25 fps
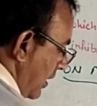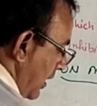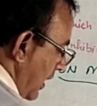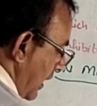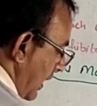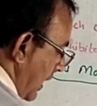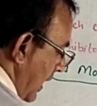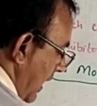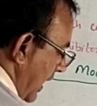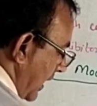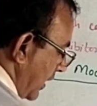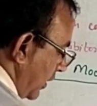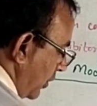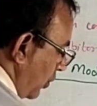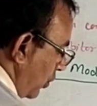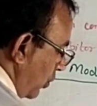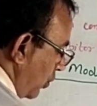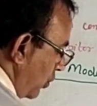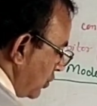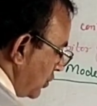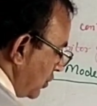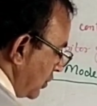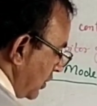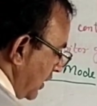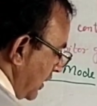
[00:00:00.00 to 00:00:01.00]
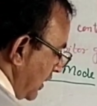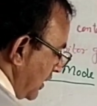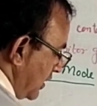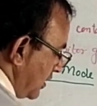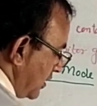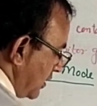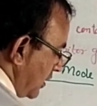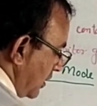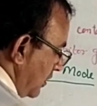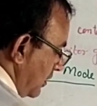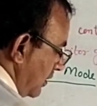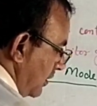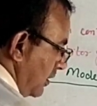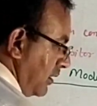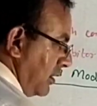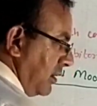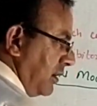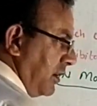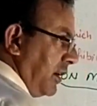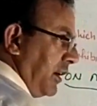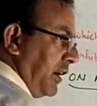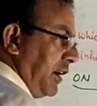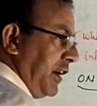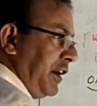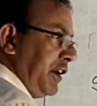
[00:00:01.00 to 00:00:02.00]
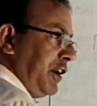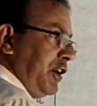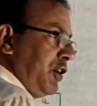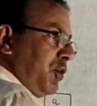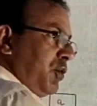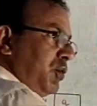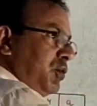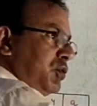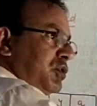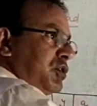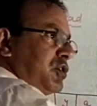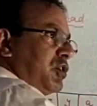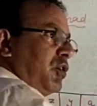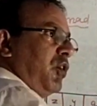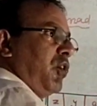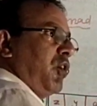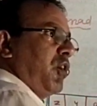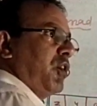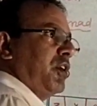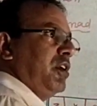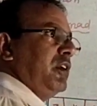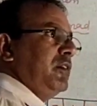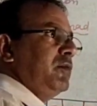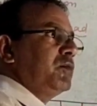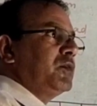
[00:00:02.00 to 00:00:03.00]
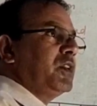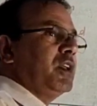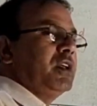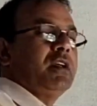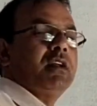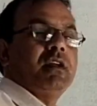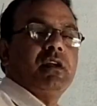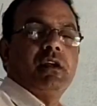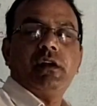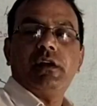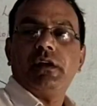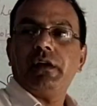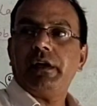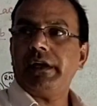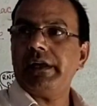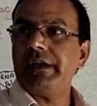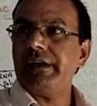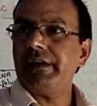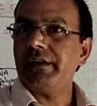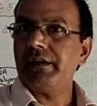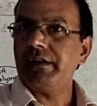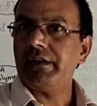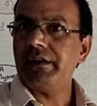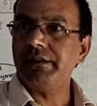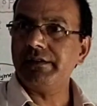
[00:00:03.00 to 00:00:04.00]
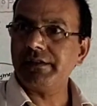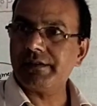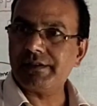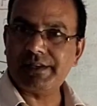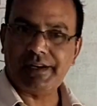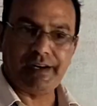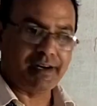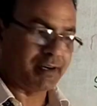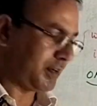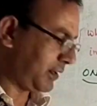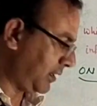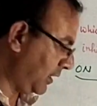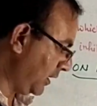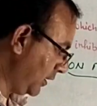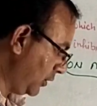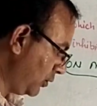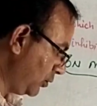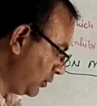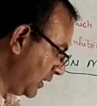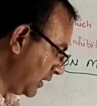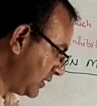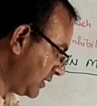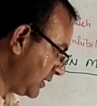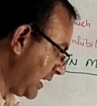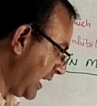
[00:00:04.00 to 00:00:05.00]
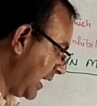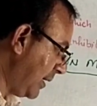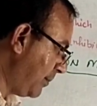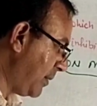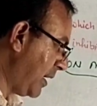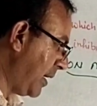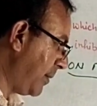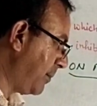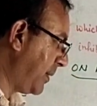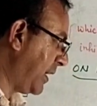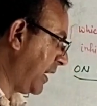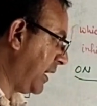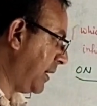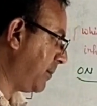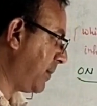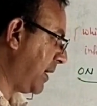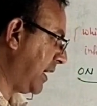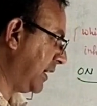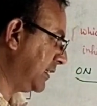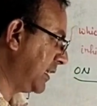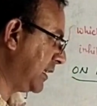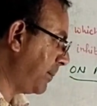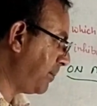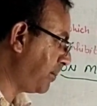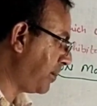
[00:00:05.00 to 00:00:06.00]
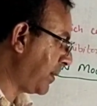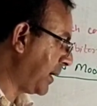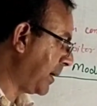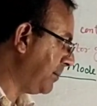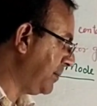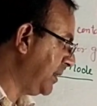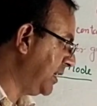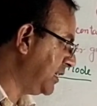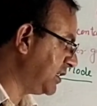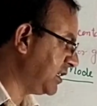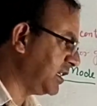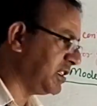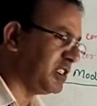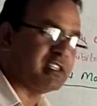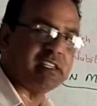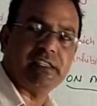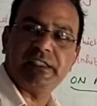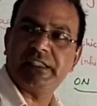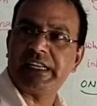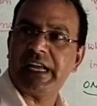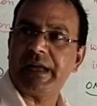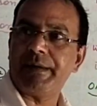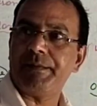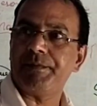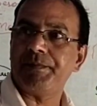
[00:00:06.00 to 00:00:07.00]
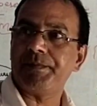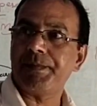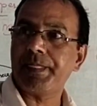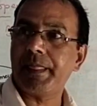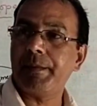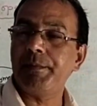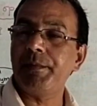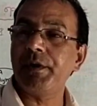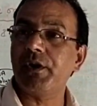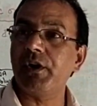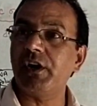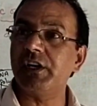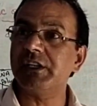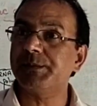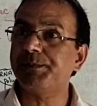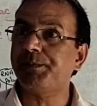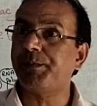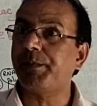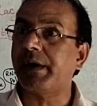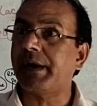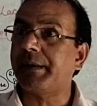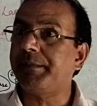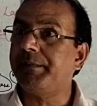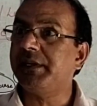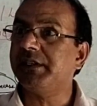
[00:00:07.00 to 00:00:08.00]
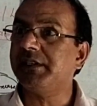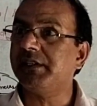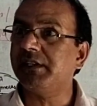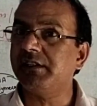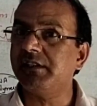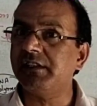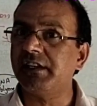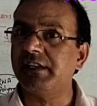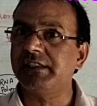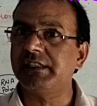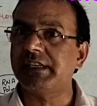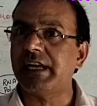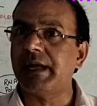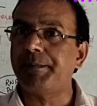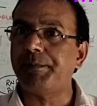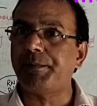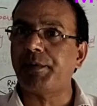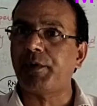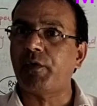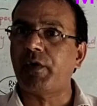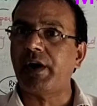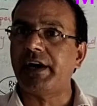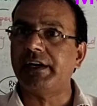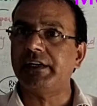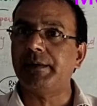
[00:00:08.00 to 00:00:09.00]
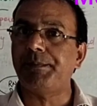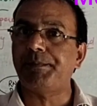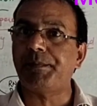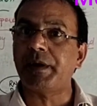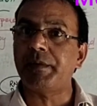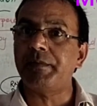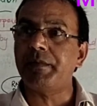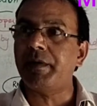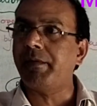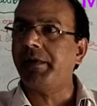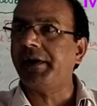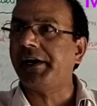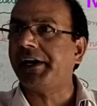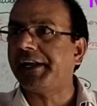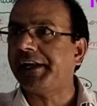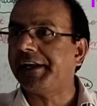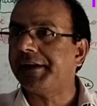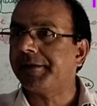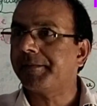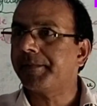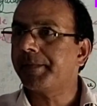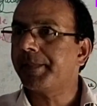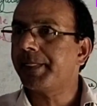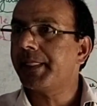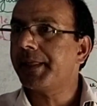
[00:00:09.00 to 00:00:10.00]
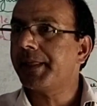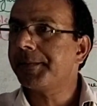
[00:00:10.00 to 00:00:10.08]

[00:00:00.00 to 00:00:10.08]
lactose is induced or insert into the cell membrane by the permeases enzyme, because permeases enzyme provide a permeability.